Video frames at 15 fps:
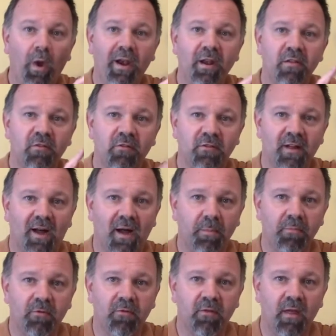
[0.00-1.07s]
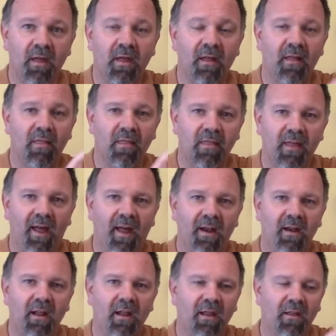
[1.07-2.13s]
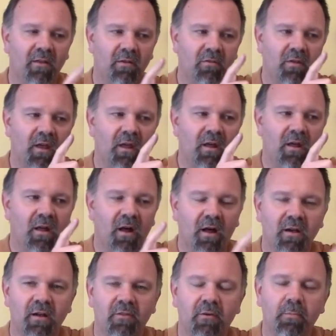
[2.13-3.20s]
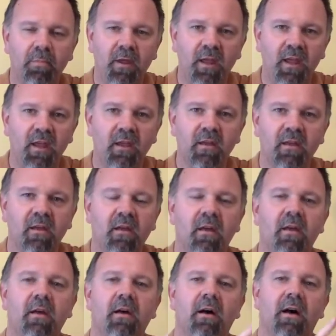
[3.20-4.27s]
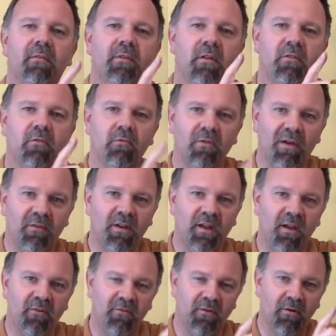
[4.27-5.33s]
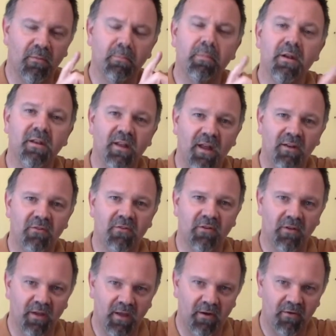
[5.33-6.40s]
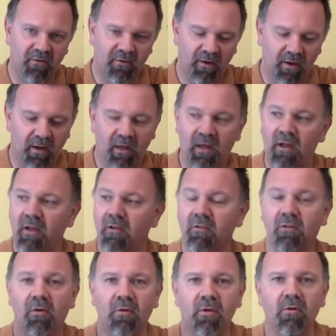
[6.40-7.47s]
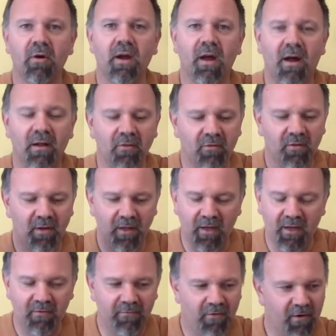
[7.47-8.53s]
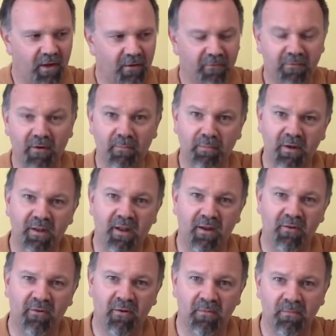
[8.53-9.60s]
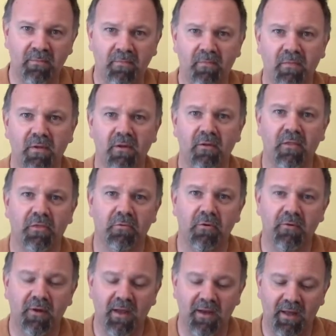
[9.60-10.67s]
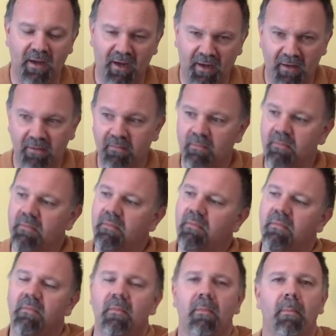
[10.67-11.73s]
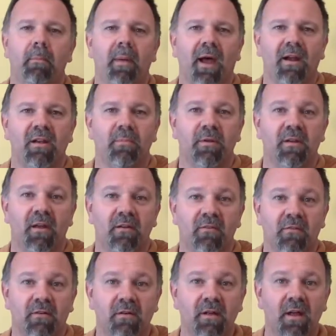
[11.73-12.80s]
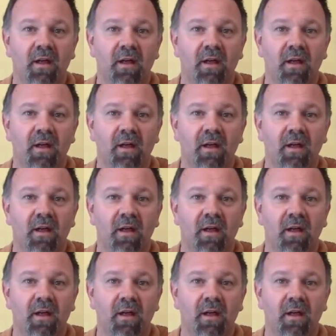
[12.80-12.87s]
it stops, that is another peak of its gravitational potential energy. So you're constantly converting from potential through kinetic, back to potential,